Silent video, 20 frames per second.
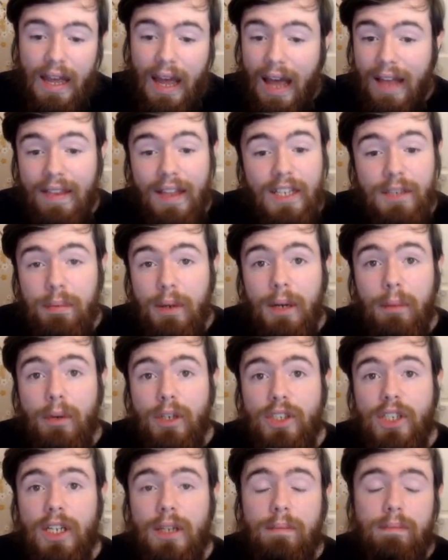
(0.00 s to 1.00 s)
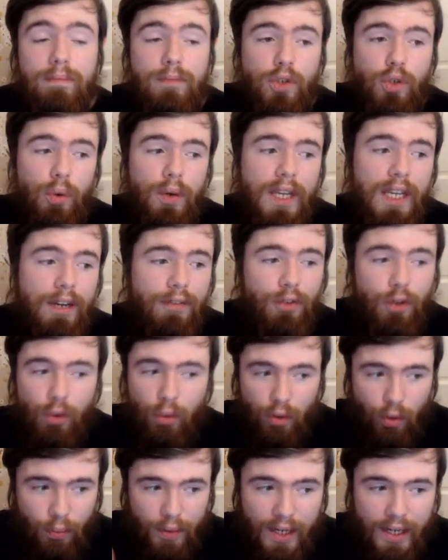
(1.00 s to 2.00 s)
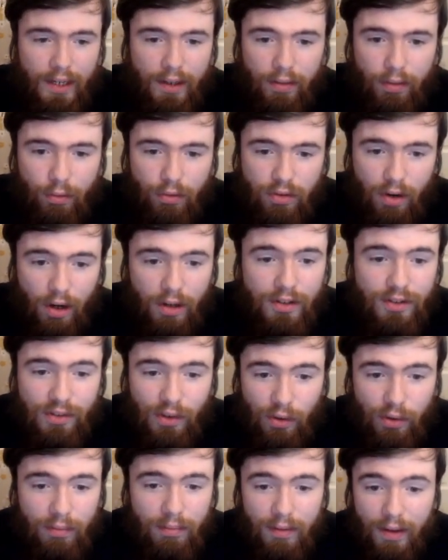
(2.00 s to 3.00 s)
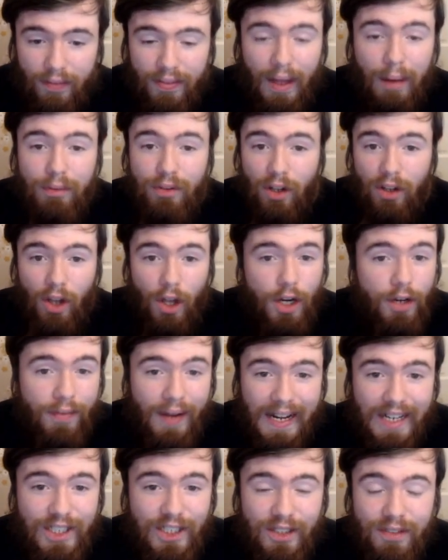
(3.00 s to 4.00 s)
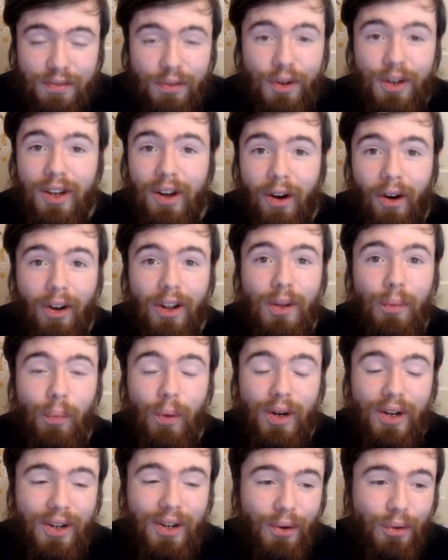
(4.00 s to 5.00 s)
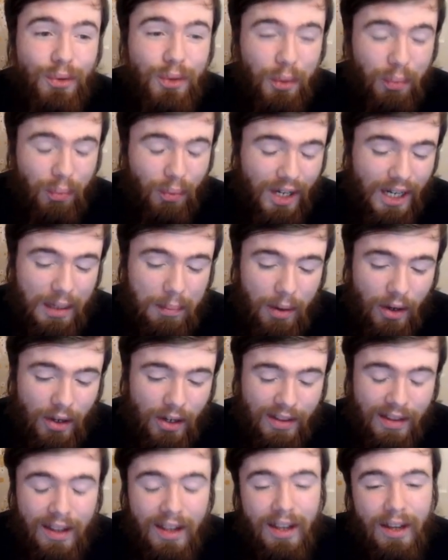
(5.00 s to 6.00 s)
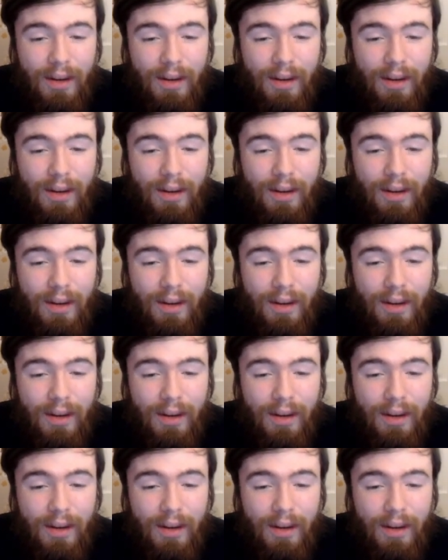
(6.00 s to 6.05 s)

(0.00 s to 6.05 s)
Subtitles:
And that's pretty much it. So again, if you don't know what any of those cards do, if that was a lot of action for you all in one go, don't worry about it.